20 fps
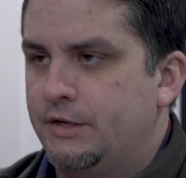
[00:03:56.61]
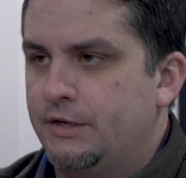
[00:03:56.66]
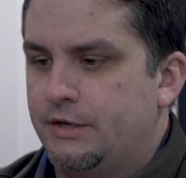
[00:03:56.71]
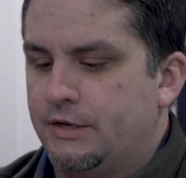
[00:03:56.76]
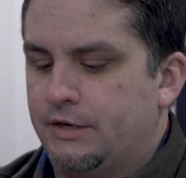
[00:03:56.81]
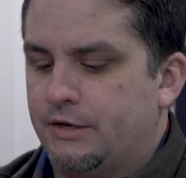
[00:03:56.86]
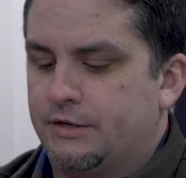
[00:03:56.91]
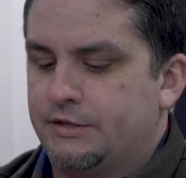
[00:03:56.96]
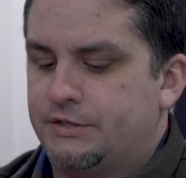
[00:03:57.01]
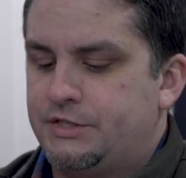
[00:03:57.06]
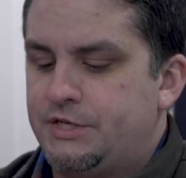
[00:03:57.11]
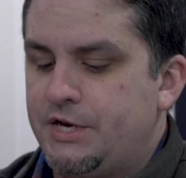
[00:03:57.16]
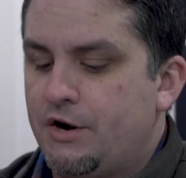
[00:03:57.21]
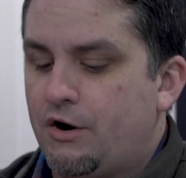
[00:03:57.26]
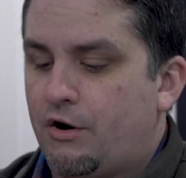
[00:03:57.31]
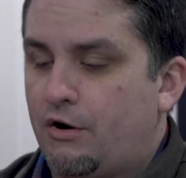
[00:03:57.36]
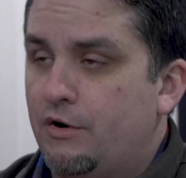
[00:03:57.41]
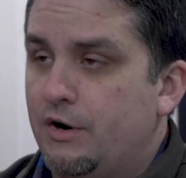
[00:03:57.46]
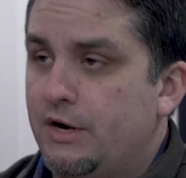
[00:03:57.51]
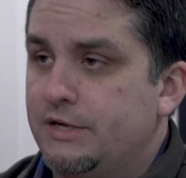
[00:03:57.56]

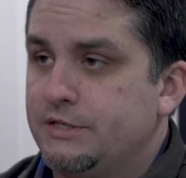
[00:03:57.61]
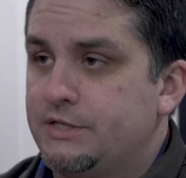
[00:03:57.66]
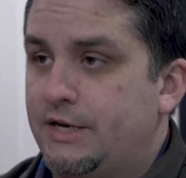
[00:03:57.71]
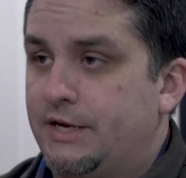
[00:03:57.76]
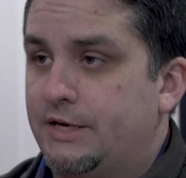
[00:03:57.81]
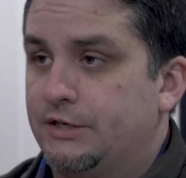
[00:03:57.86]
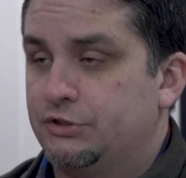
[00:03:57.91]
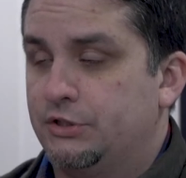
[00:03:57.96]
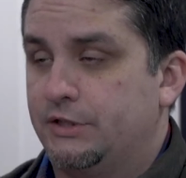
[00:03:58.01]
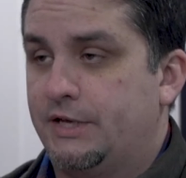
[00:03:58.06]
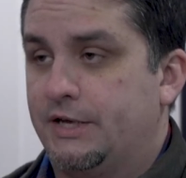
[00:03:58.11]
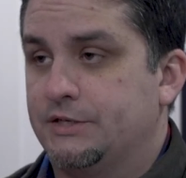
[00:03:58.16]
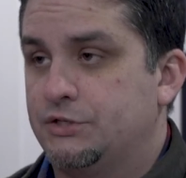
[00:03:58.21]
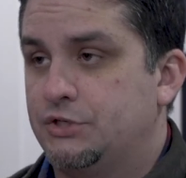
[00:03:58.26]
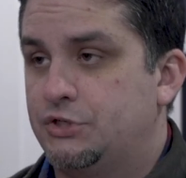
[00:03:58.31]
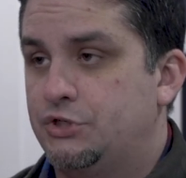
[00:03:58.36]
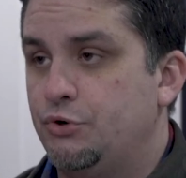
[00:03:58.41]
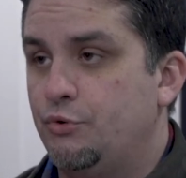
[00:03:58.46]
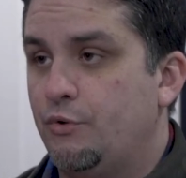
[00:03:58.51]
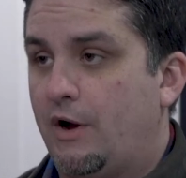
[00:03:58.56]
TRS actually has
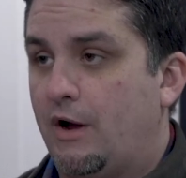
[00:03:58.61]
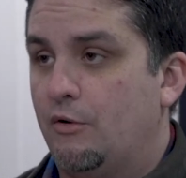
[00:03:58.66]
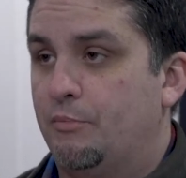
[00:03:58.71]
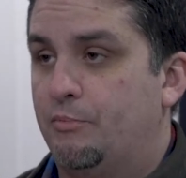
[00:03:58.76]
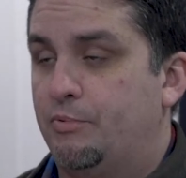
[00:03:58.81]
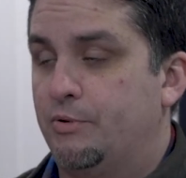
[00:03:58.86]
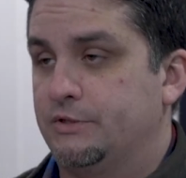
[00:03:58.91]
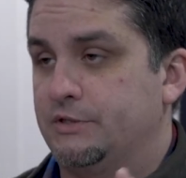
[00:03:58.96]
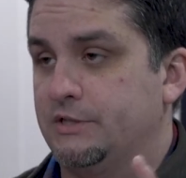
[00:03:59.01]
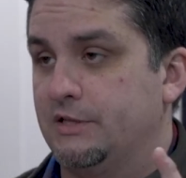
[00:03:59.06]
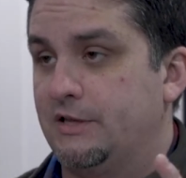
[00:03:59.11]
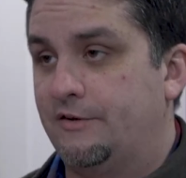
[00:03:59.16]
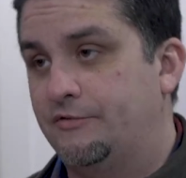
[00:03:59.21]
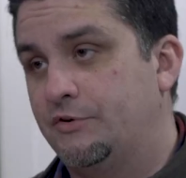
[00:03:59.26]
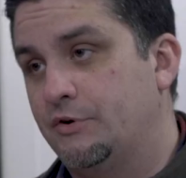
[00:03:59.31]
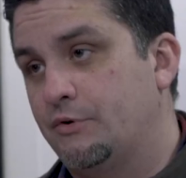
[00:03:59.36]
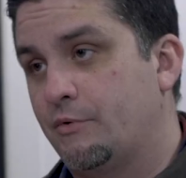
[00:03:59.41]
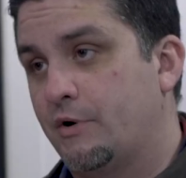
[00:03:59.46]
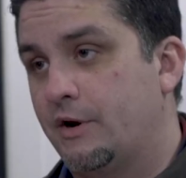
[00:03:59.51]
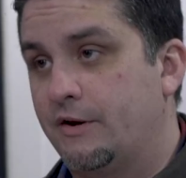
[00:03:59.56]
2 outputs left
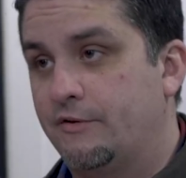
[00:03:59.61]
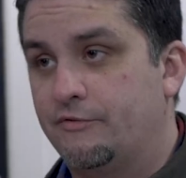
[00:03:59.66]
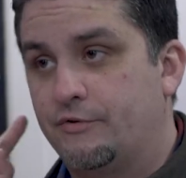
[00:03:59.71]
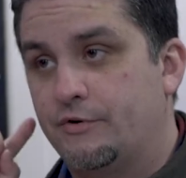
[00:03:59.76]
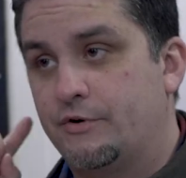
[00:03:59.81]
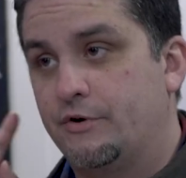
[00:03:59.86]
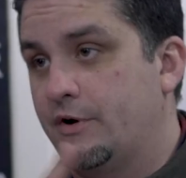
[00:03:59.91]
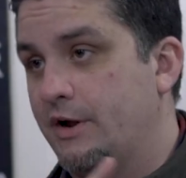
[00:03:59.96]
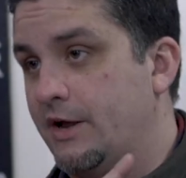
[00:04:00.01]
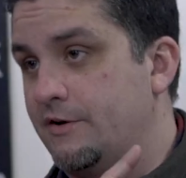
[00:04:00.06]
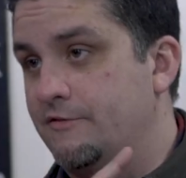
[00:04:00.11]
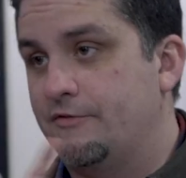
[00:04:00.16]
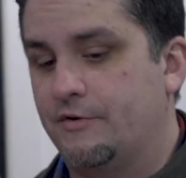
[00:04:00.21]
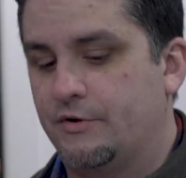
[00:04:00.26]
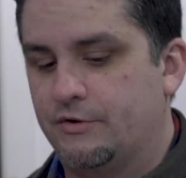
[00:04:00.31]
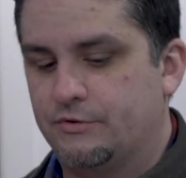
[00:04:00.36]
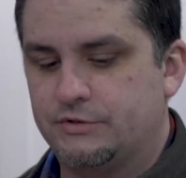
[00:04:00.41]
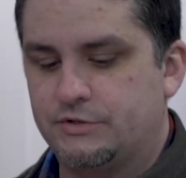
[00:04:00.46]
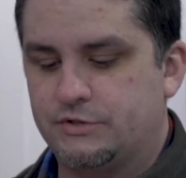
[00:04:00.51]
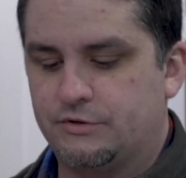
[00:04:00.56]
and right for your
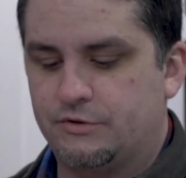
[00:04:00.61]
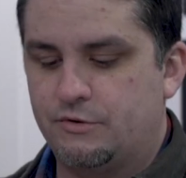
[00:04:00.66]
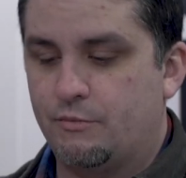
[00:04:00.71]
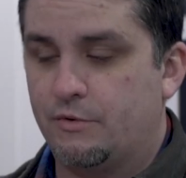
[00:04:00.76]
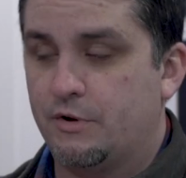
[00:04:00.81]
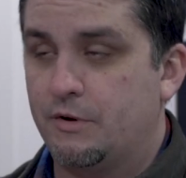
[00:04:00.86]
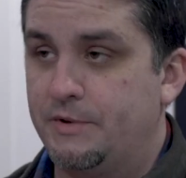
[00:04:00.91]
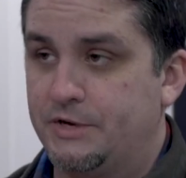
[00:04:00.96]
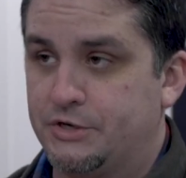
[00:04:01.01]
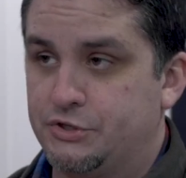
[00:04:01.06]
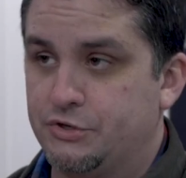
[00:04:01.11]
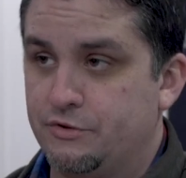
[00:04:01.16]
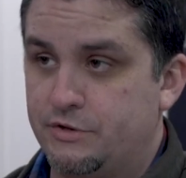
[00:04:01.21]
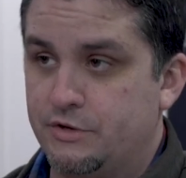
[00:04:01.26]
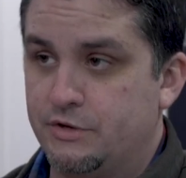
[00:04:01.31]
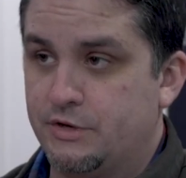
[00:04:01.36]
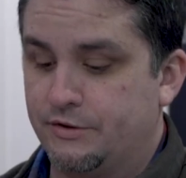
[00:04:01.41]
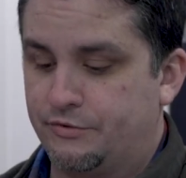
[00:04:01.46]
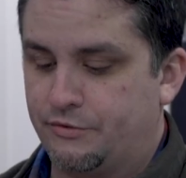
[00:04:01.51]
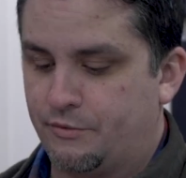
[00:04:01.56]
headphones, so you want to make sure that
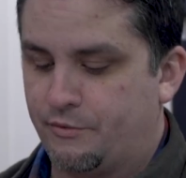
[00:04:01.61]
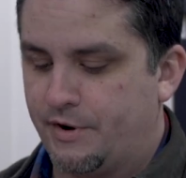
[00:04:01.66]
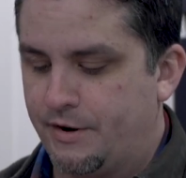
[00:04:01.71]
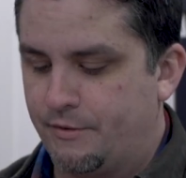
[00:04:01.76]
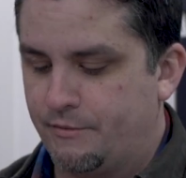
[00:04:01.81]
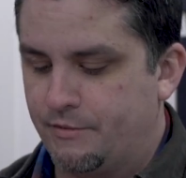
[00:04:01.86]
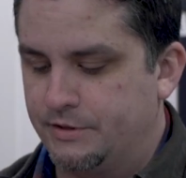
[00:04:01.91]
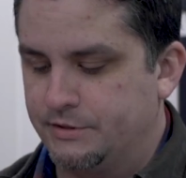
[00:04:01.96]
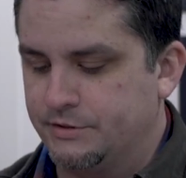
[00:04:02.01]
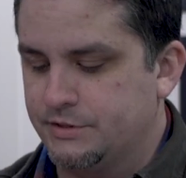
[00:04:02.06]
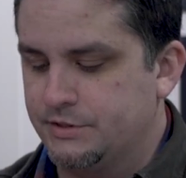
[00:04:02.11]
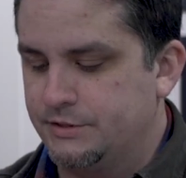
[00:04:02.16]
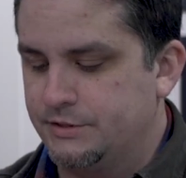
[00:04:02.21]
you get the right ones.